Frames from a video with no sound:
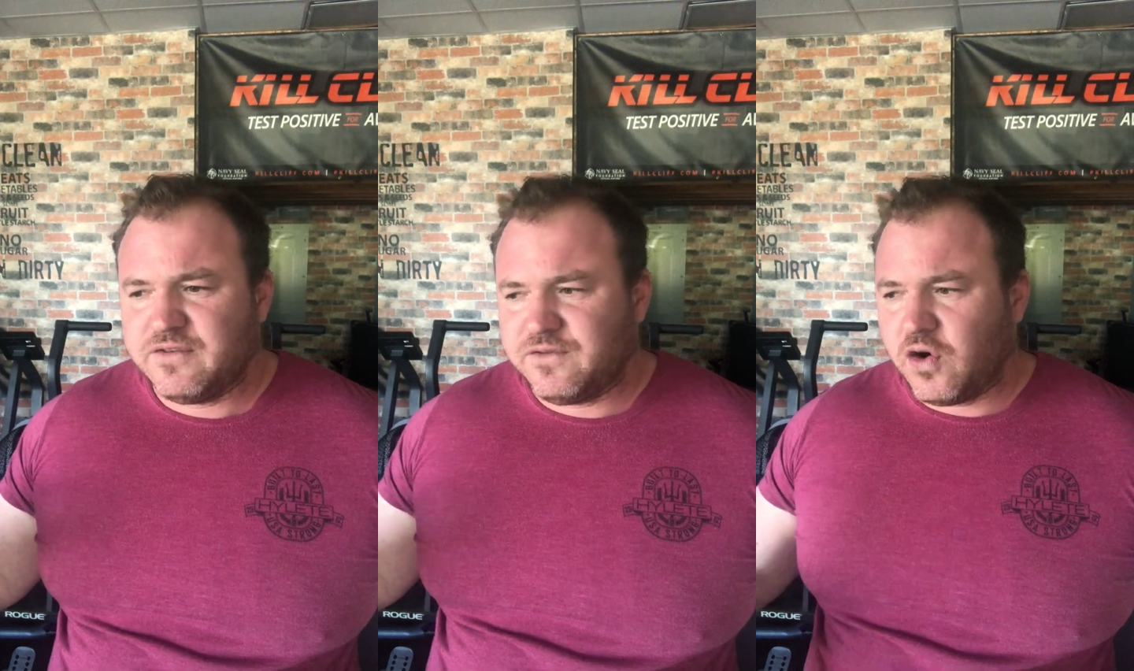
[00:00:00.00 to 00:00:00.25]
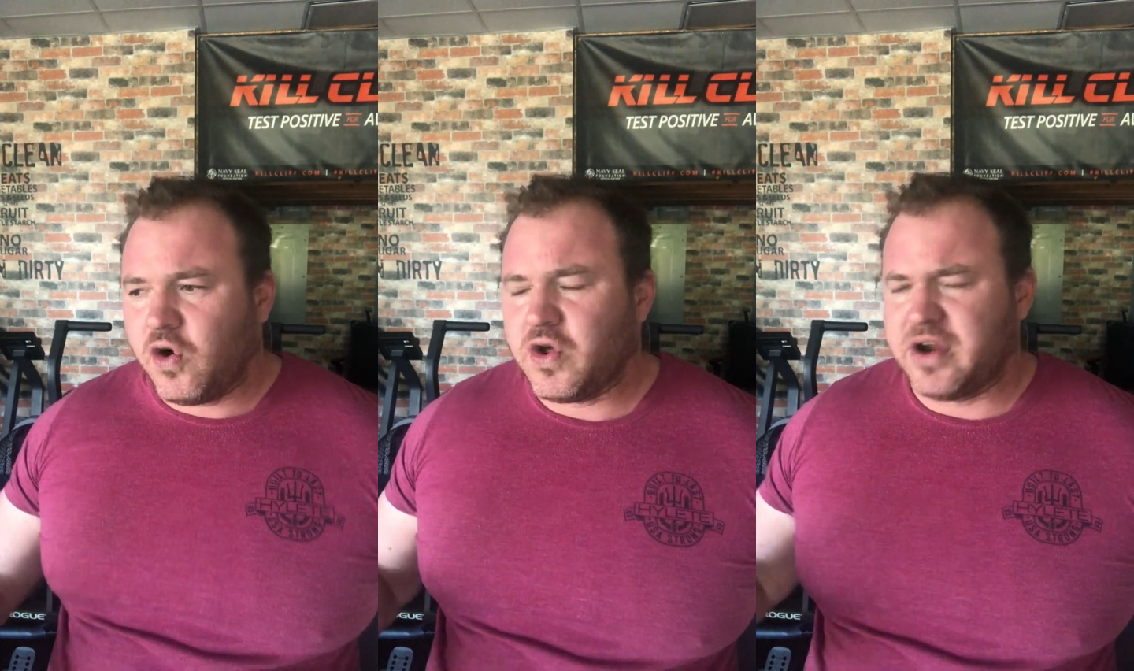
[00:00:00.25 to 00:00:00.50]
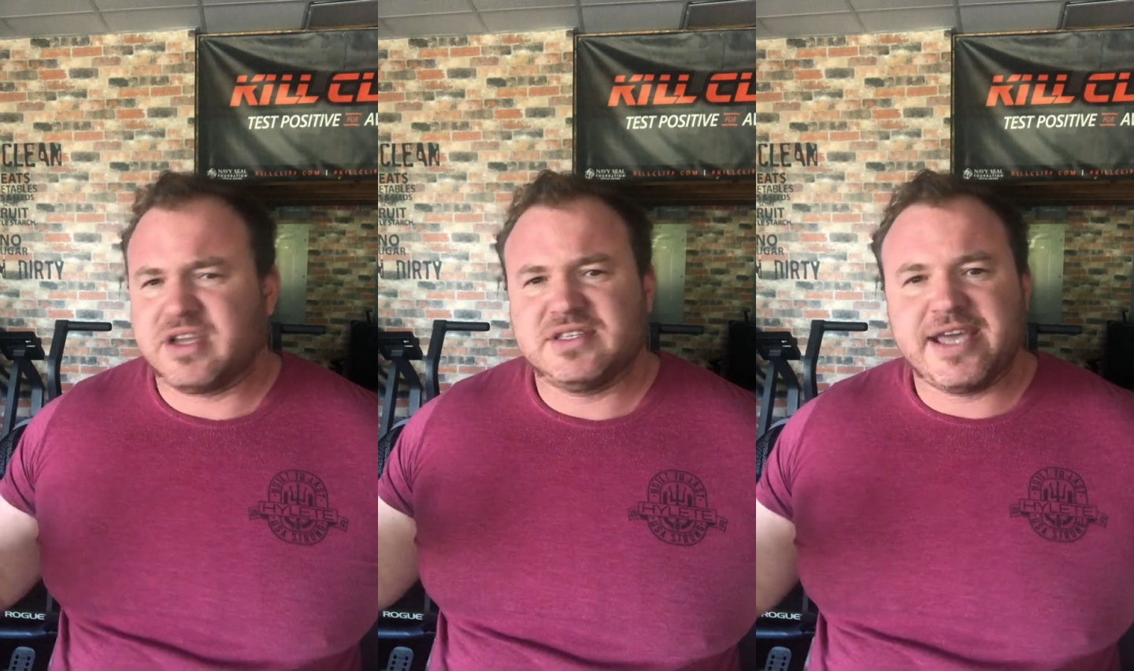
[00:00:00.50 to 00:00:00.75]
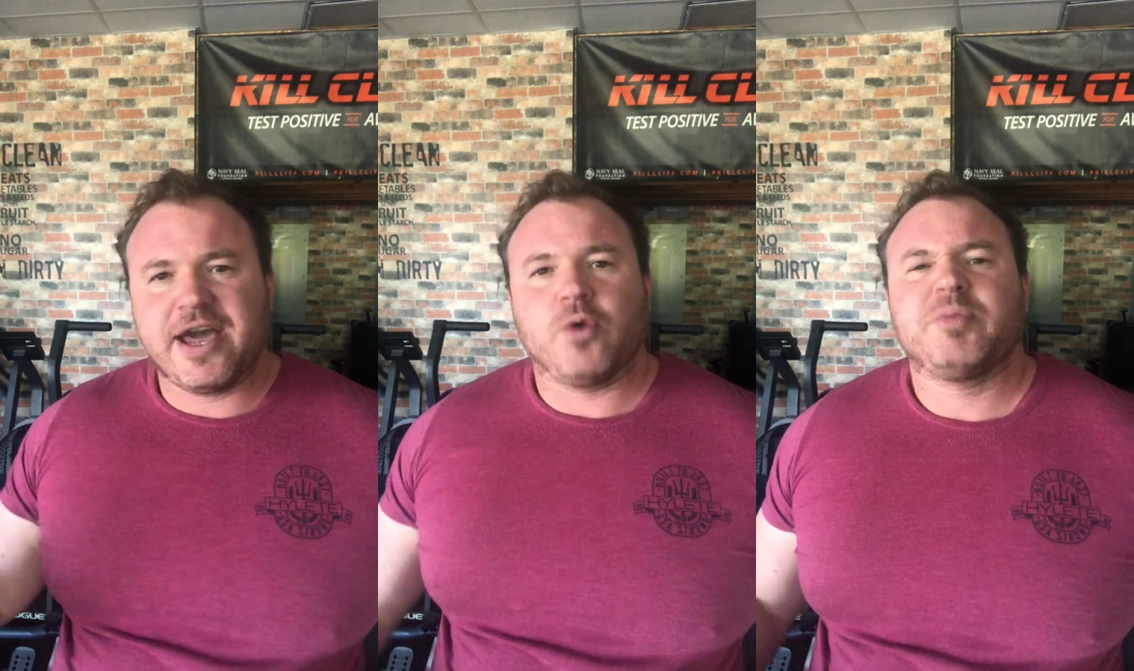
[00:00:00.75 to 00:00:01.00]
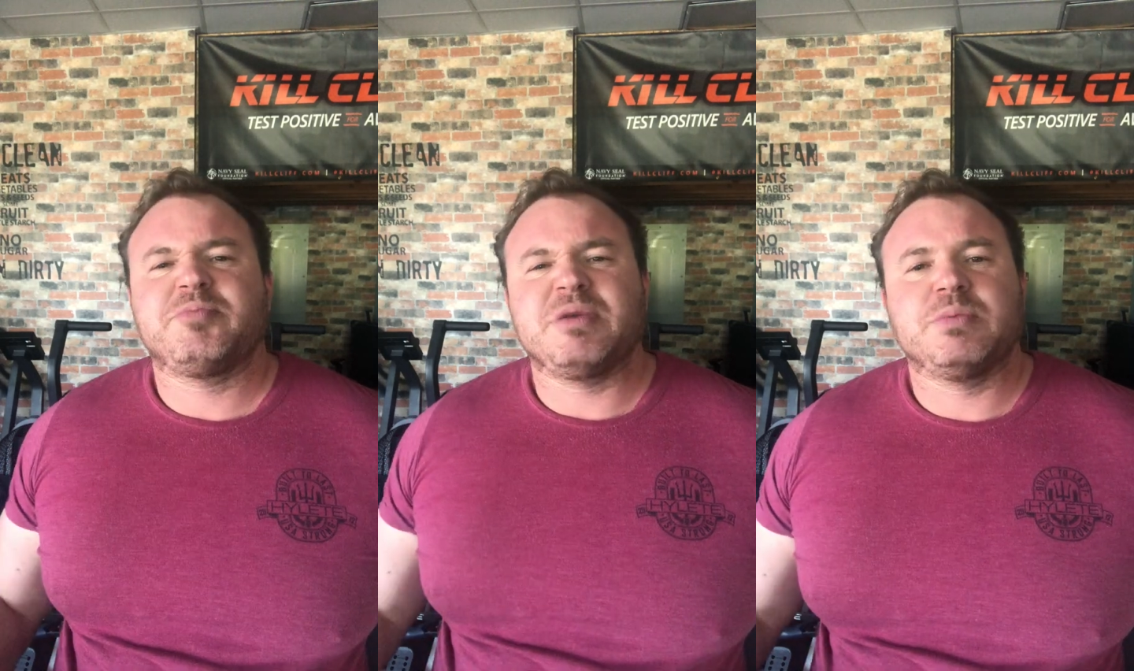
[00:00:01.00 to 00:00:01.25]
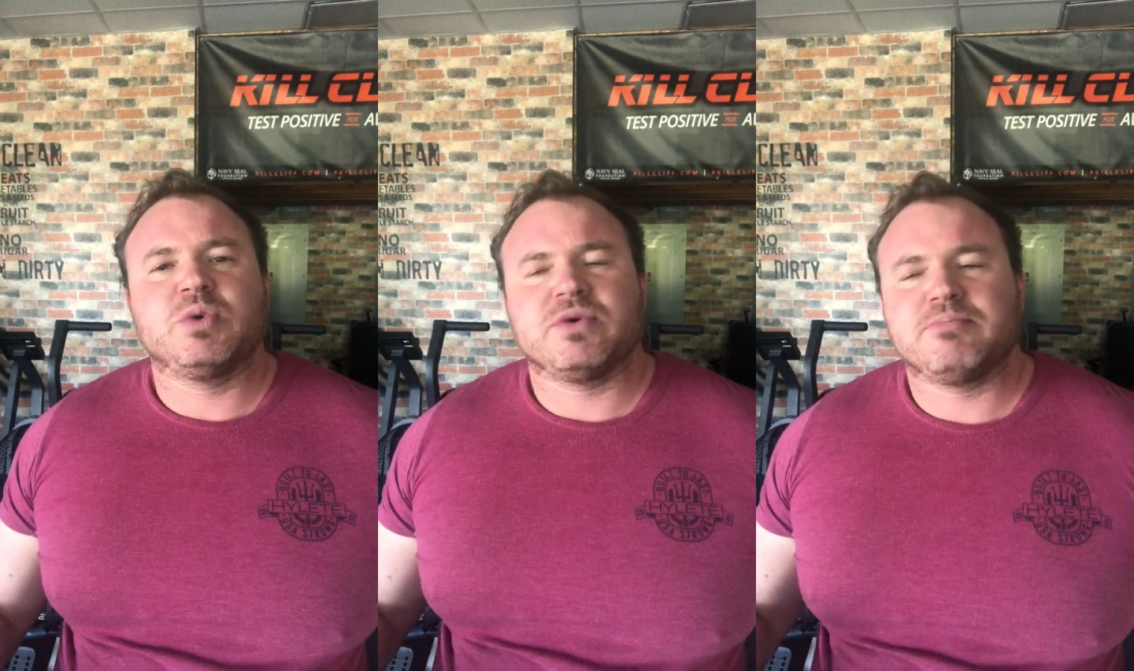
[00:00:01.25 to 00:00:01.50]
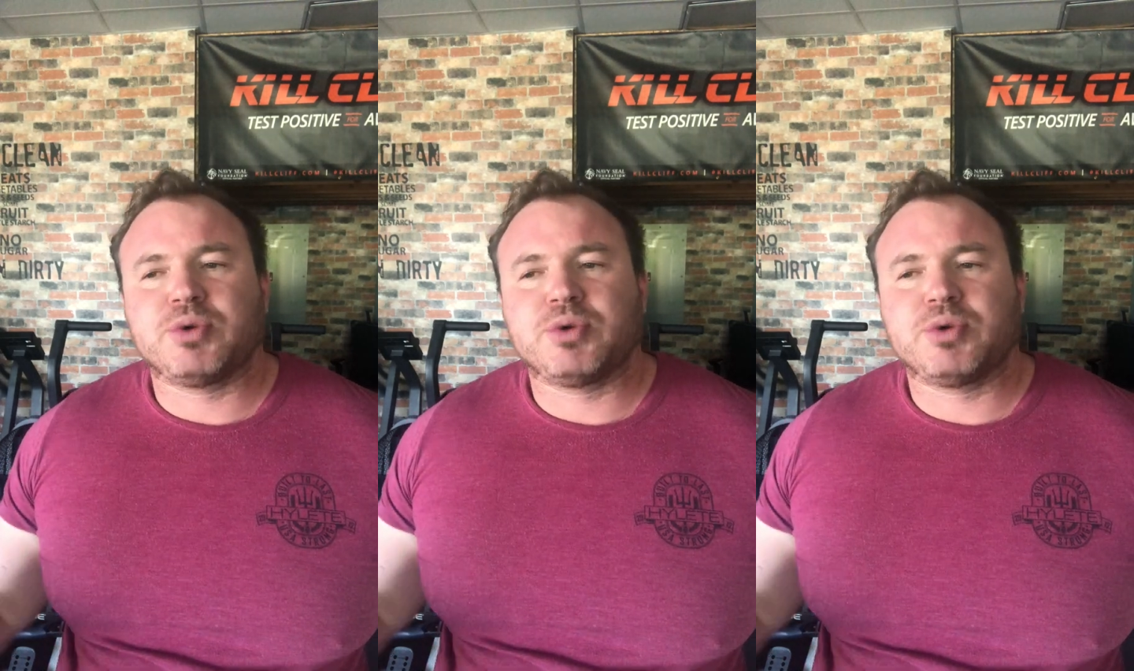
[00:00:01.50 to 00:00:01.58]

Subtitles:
full, and I get to help people in